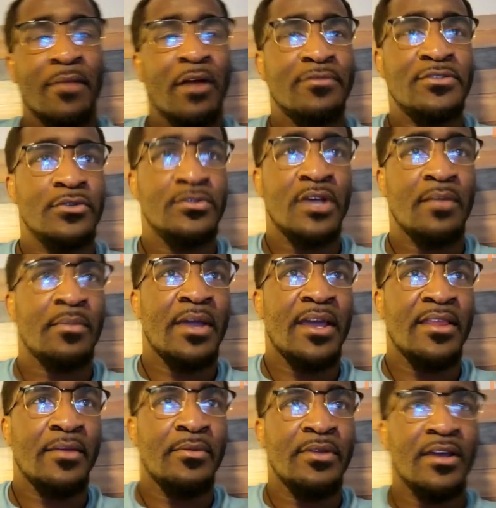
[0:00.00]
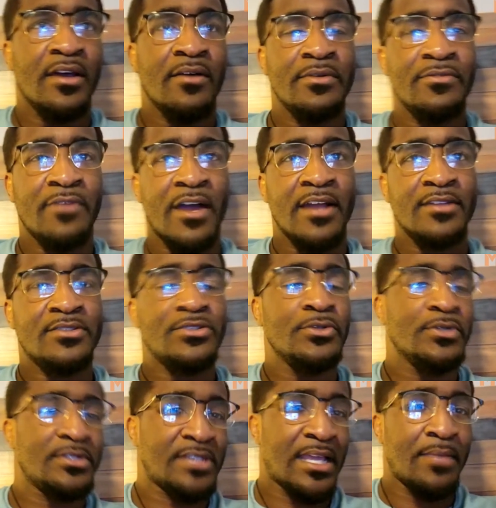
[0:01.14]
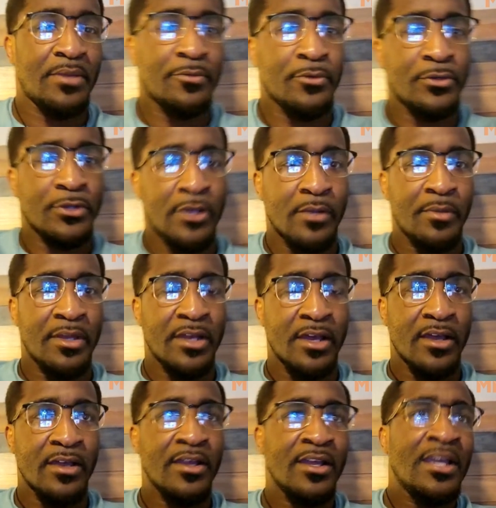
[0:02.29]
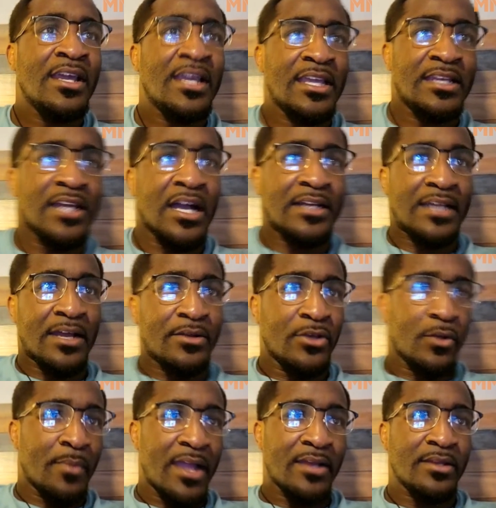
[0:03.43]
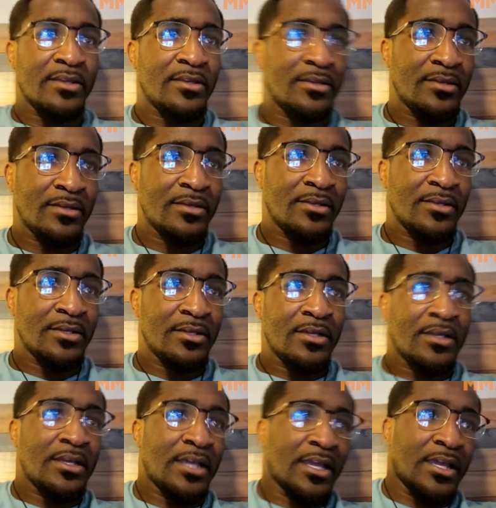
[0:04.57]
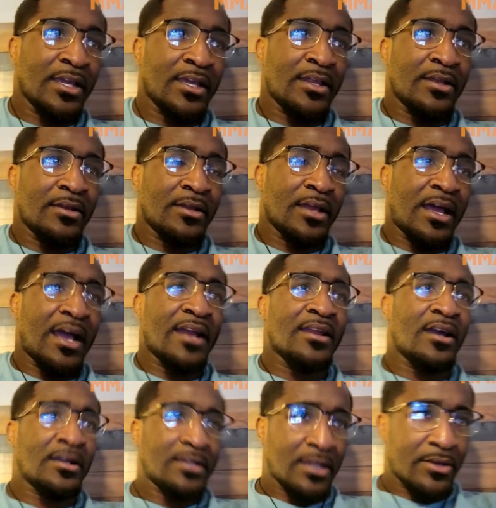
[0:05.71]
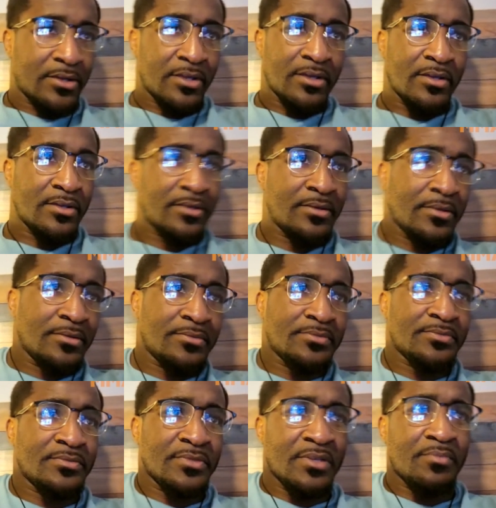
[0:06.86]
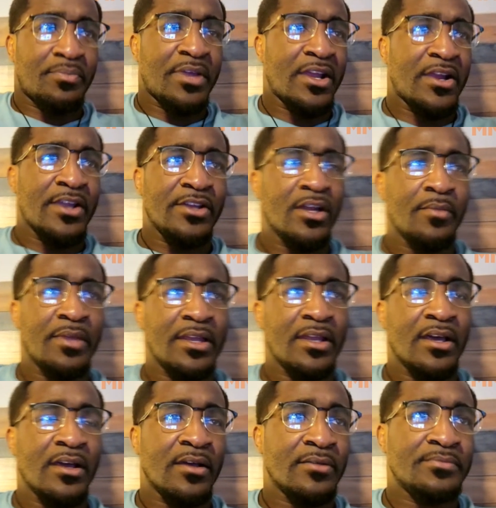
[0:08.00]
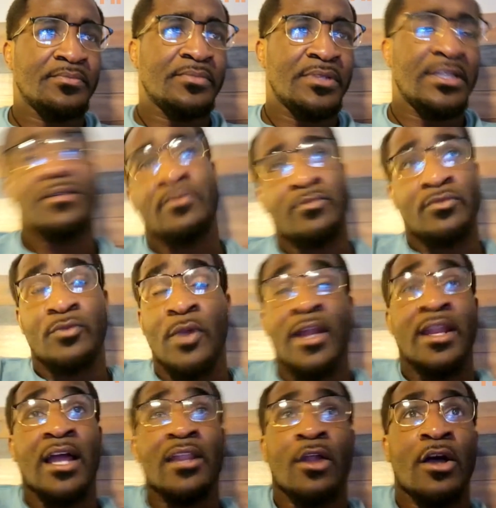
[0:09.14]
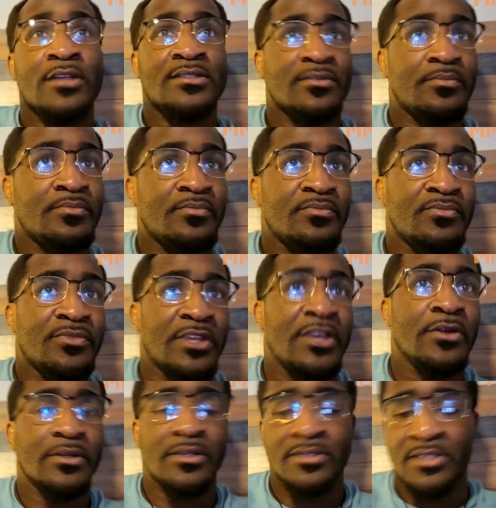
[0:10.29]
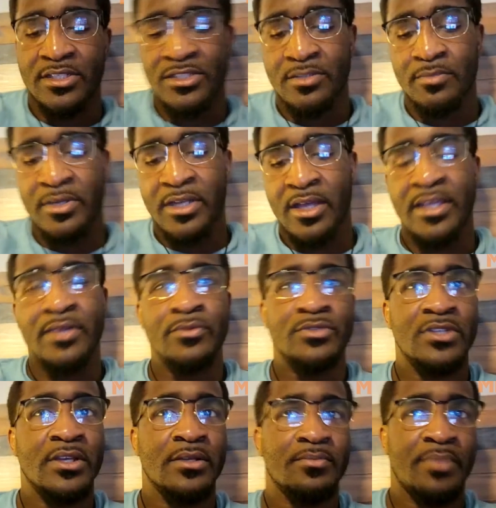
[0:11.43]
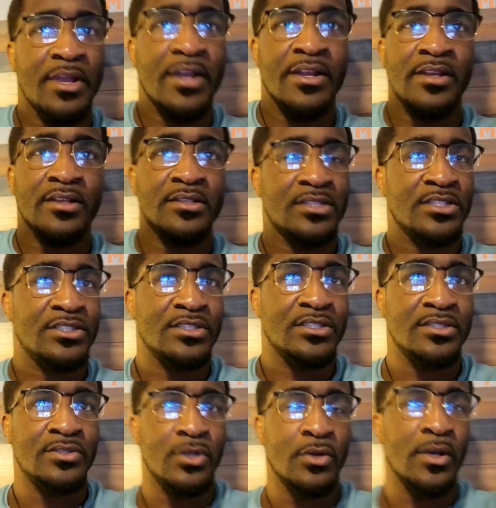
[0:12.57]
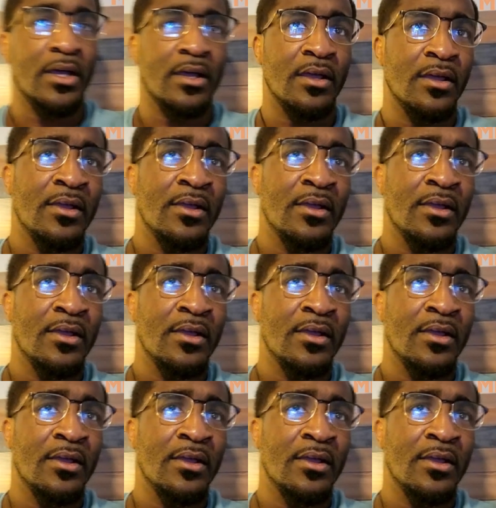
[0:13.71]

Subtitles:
off two at the top of my head that we fought two of the same people. You know what I mean? He knocked out Neil Magny, and I knocked out Perry. You know what I mean? He granted I lost to Neil in decision, but he took Perry to decision. So